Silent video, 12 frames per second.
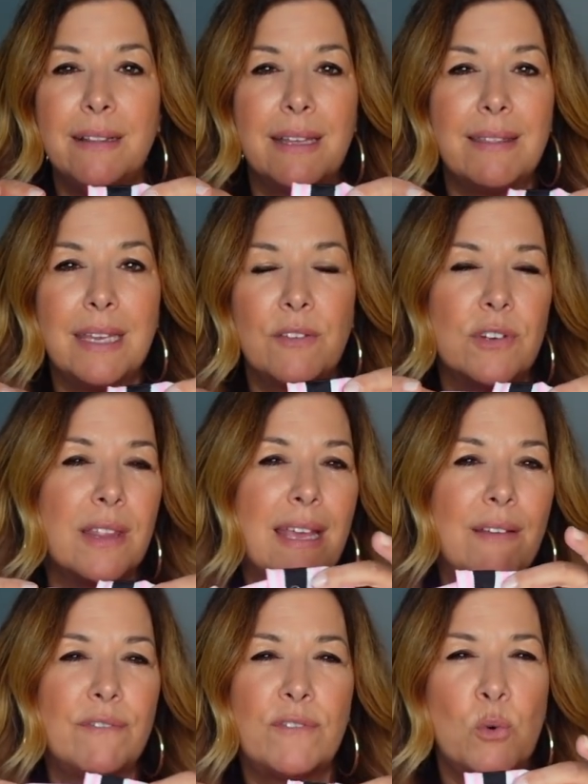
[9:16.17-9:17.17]
I think, for
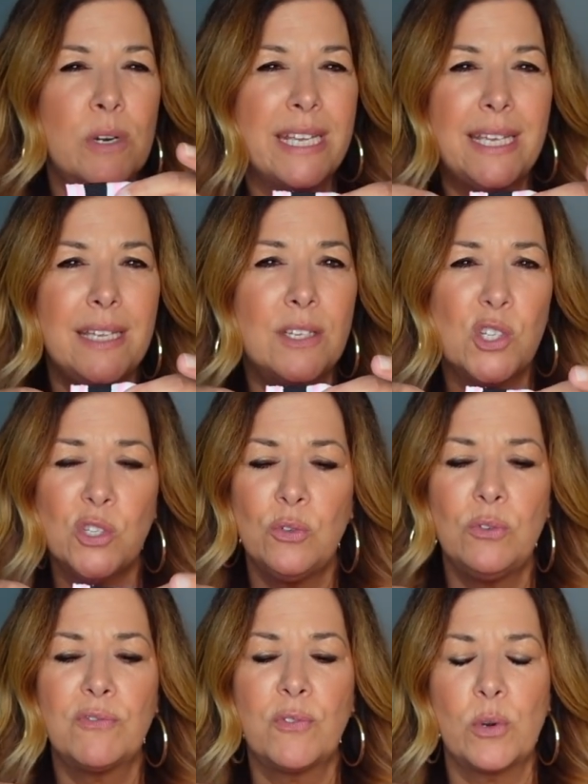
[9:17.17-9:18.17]
like
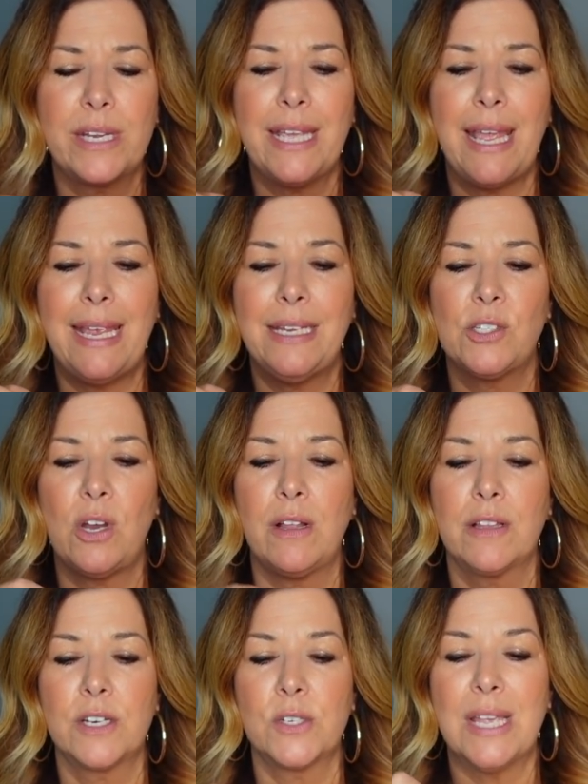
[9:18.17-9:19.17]
forty-two, forty-eight
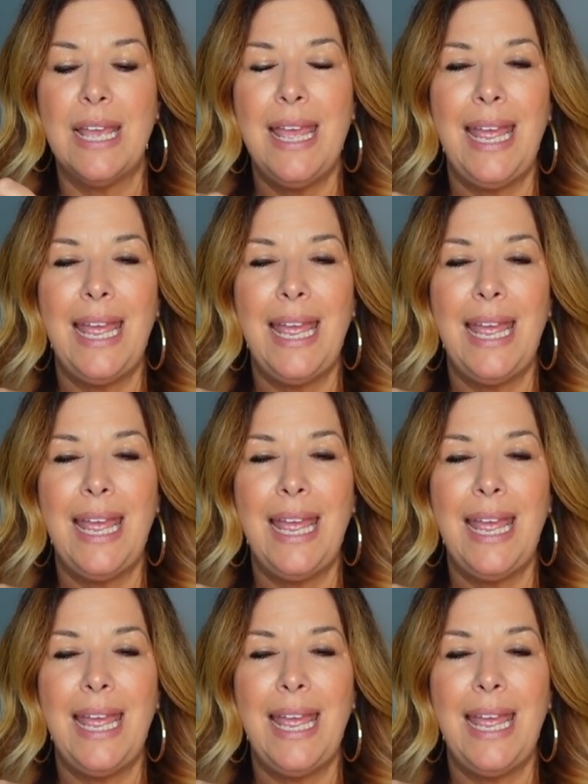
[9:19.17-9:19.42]
dollars,